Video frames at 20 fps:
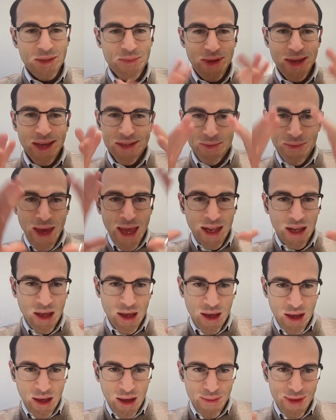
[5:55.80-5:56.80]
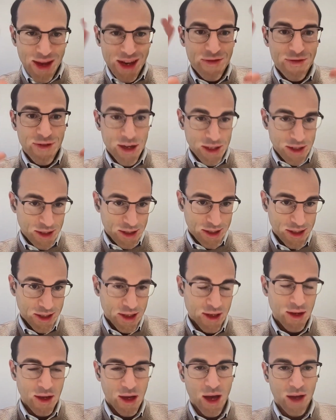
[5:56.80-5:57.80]
CDP has many
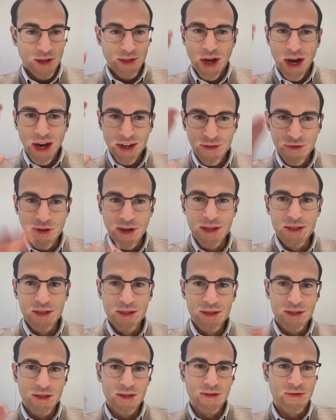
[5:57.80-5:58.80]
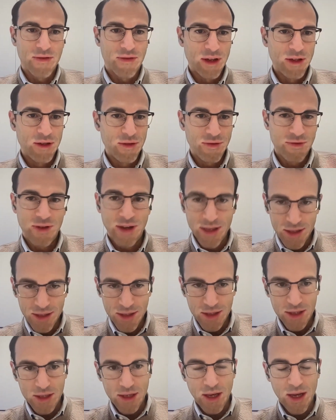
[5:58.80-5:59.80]
funds, direct funds, fund of
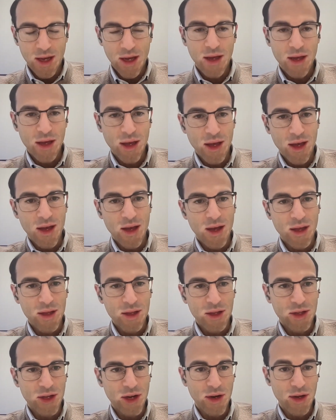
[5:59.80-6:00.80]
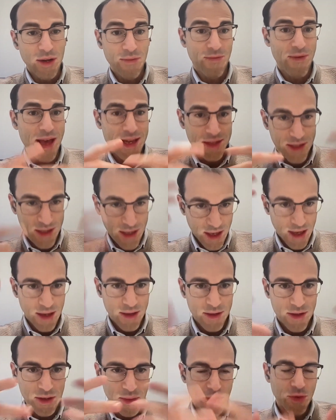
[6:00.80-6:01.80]
funds that are
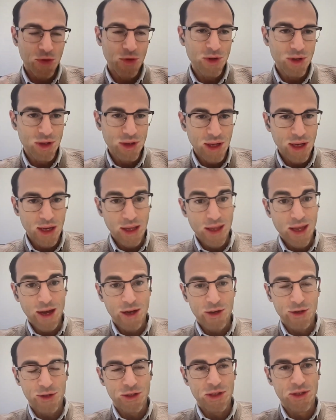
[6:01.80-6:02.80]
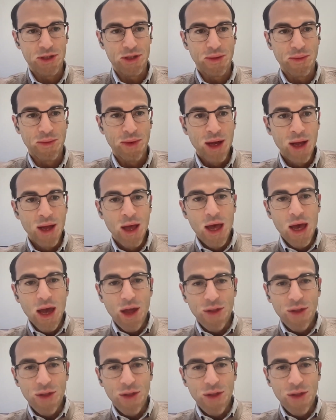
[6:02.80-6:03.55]
investing and supporting the ecosystem.